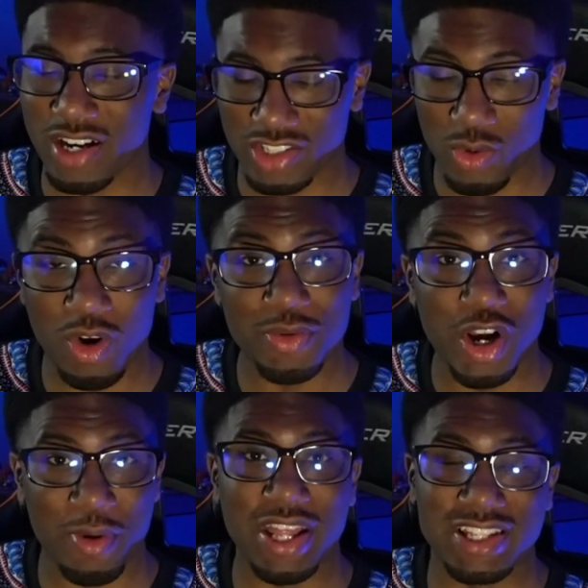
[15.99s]
So we're going to be
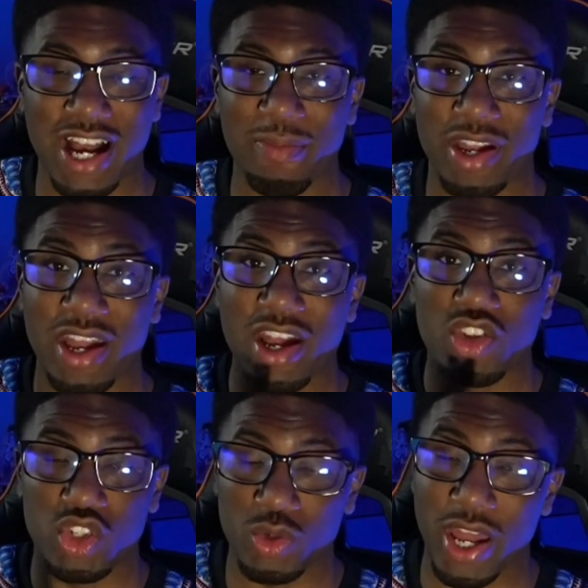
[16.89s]
talking about that topic
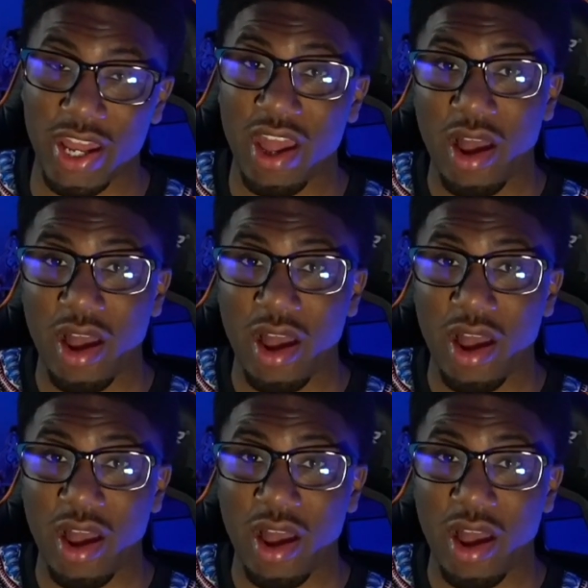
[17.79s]
today.